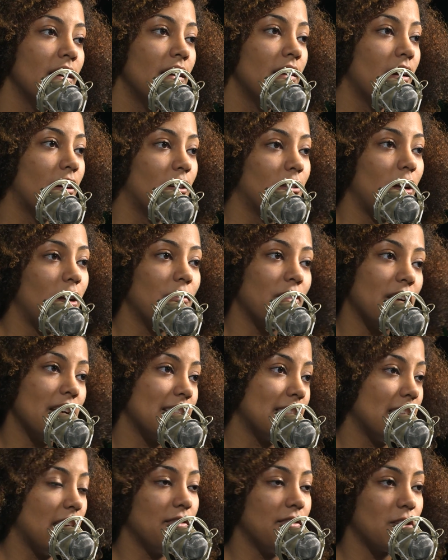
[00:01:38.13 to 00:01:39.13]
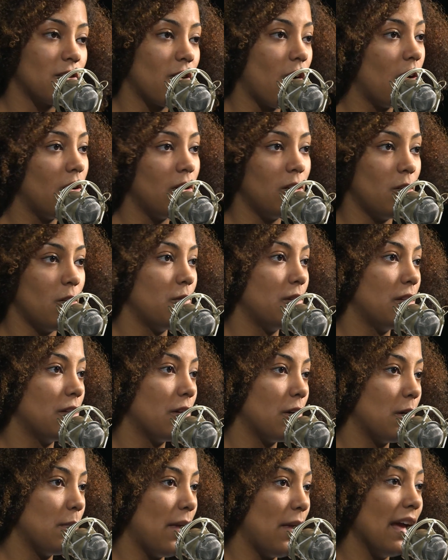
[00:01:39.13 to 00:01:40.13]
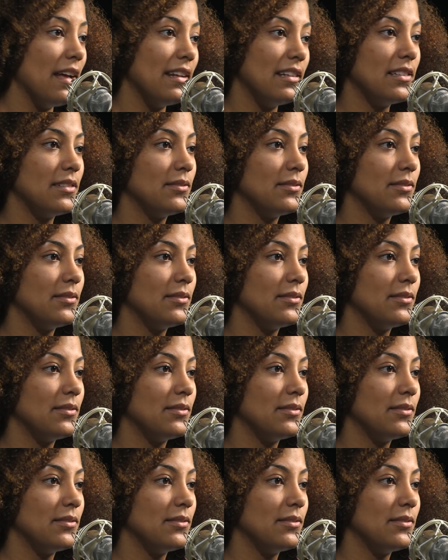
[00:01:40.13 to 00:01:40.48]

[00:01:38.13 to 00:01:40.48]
Her lover has left her all alone in her bed.